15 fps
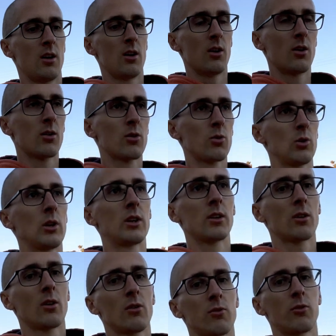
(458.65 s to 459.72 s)
ruling
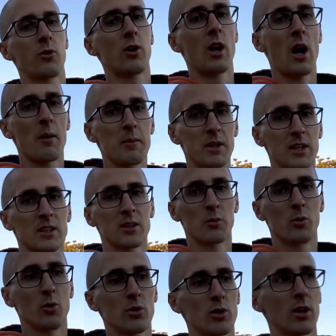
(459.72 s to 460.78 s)
of Amir
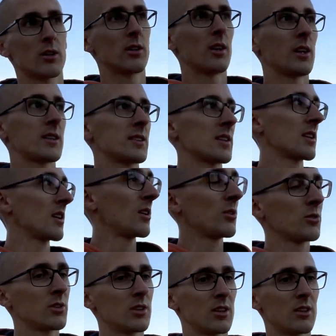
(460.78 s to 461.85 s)
Timur, and that's
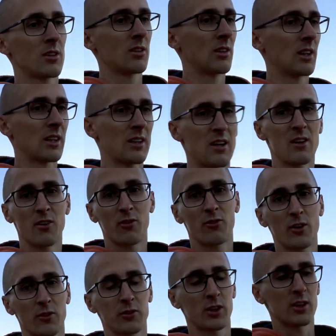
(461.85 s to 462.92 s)
around like
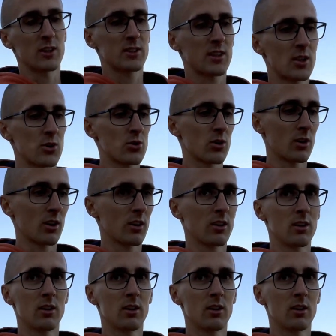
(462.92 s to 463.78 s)
15th century.